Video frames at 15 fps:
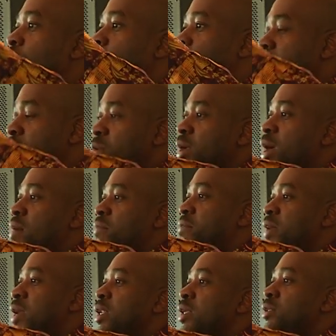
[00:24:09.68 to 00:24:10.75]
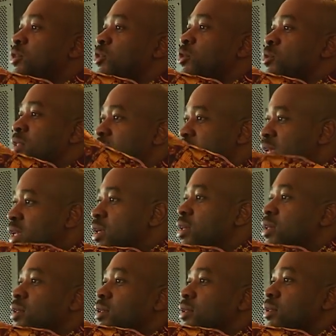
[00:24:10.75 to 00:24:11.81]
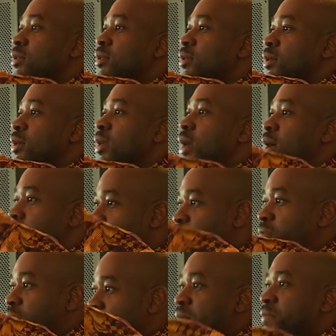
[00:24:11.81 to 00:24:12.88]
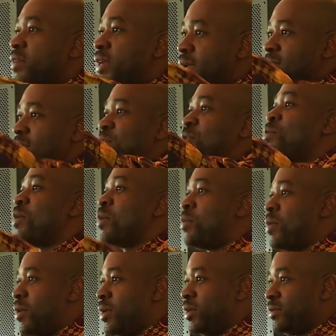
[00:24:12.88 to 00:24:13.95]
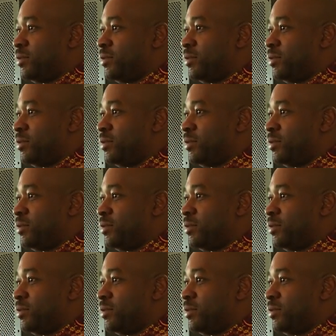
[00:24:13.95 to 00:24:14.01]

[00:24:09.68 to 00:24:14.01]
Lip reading: when we are failing to think of Africa as a superpower?